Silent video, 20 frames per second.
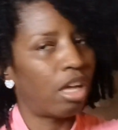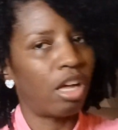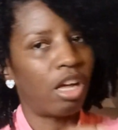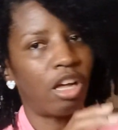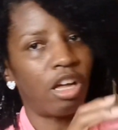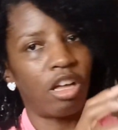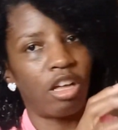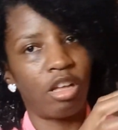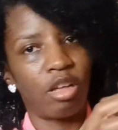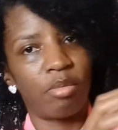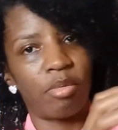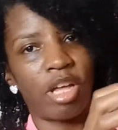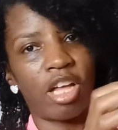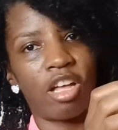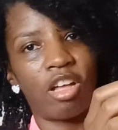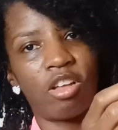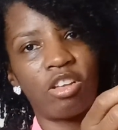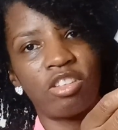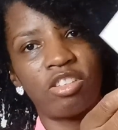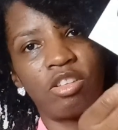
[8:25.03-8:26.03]
I
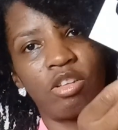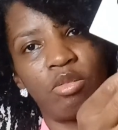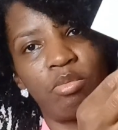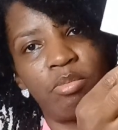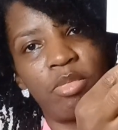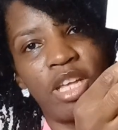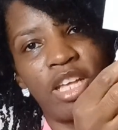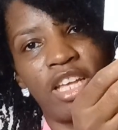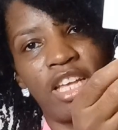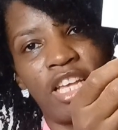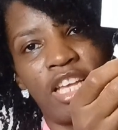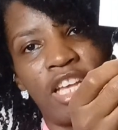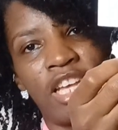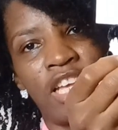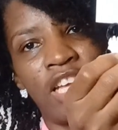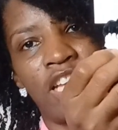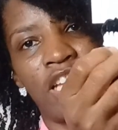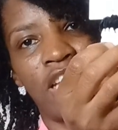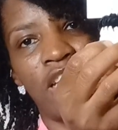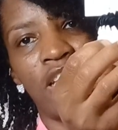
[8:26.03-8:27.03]
also
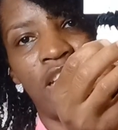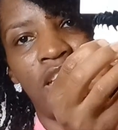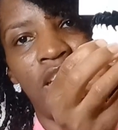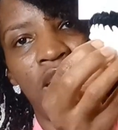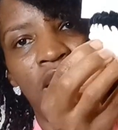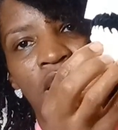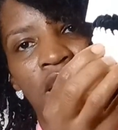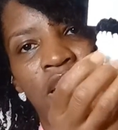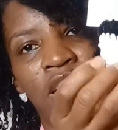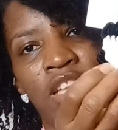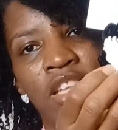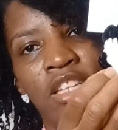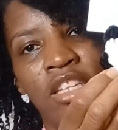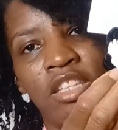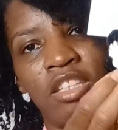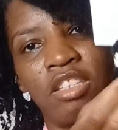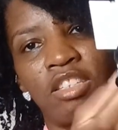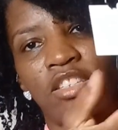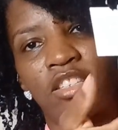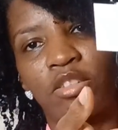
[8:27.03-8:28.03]
made
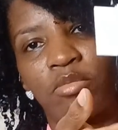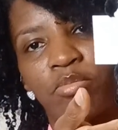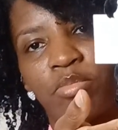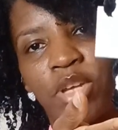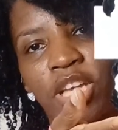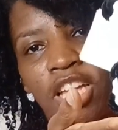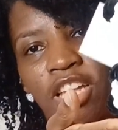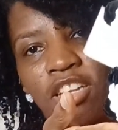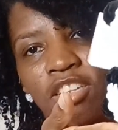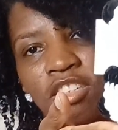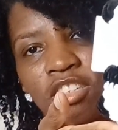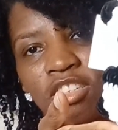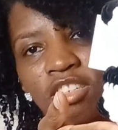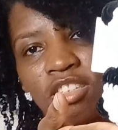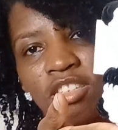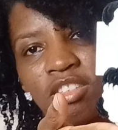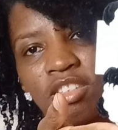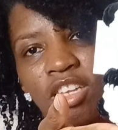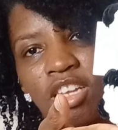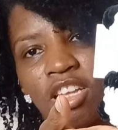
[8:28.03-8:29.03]
some
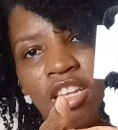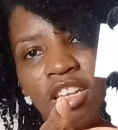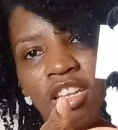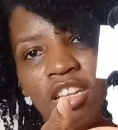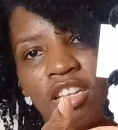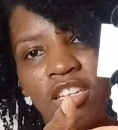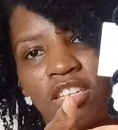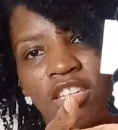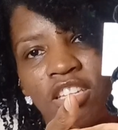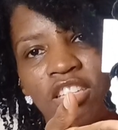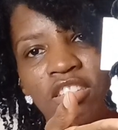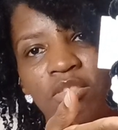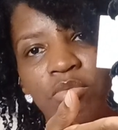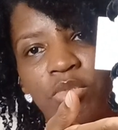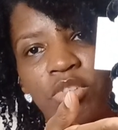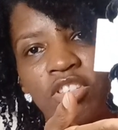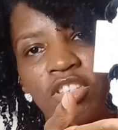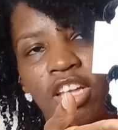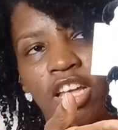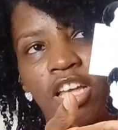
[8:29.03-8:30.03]
pandas, and this
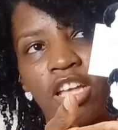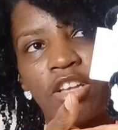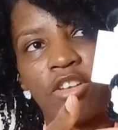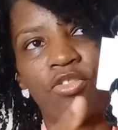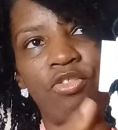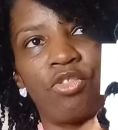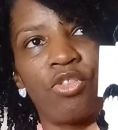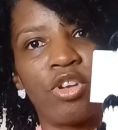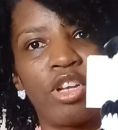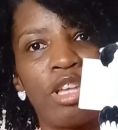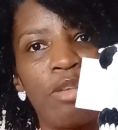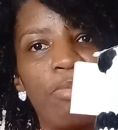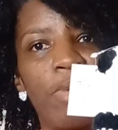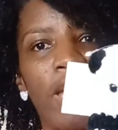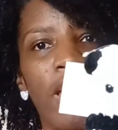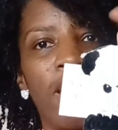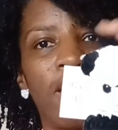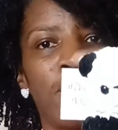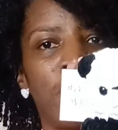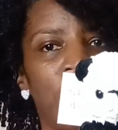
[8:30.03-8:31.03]
was a free
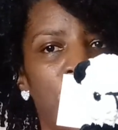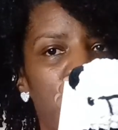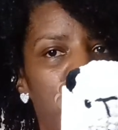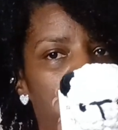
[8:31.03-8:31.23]
pattern